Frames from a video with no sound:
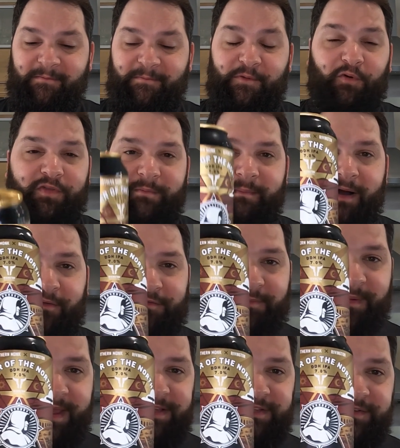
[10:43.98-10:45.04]
Northern Monk, for
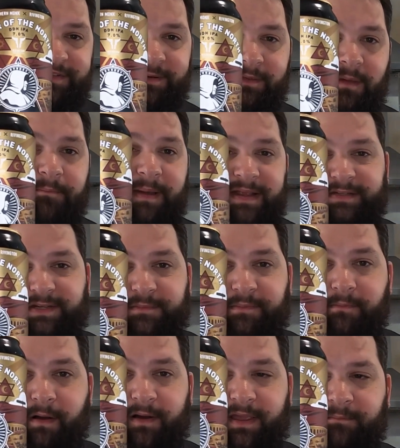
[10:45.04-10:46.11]
me, do some of the best
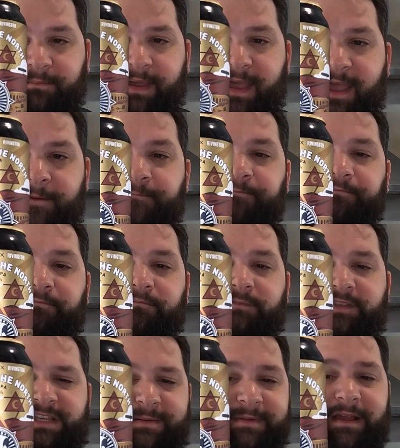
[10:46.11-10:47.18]
supermarket beer.
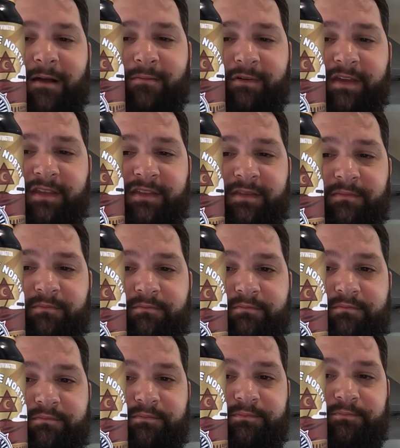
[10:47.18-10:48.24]
Teaming up with
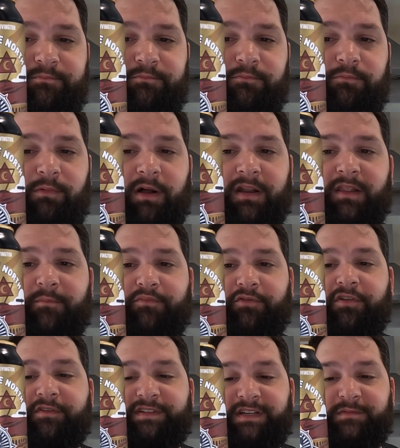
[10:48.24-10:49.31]
one of the
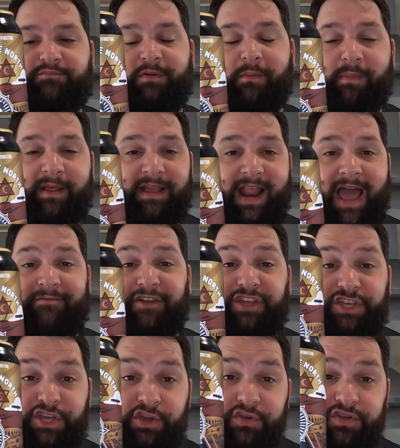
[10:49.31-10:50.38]
brews that's probably going to have a
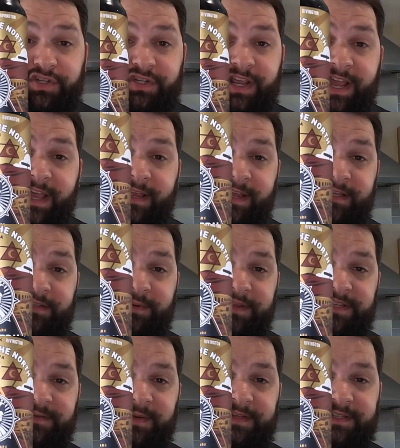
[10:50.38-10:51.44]
huge year in
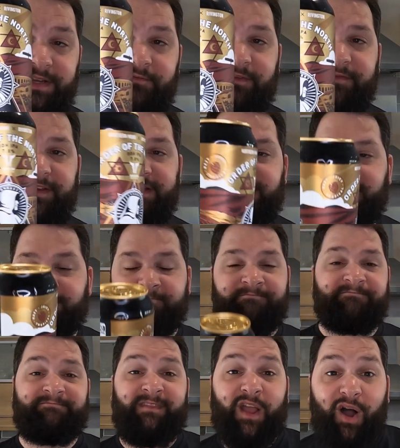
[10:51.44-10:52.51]
2022, Rivington.
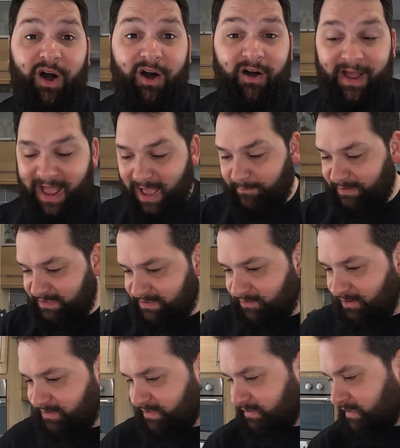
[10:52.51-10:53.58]
I am
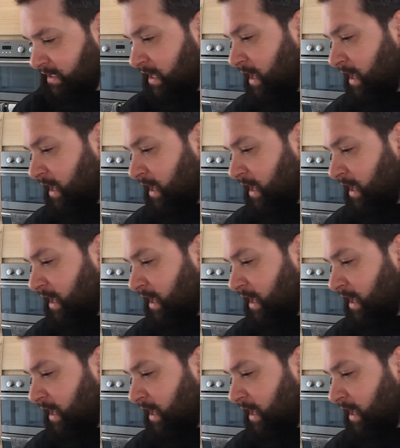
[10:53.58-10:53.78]
excited.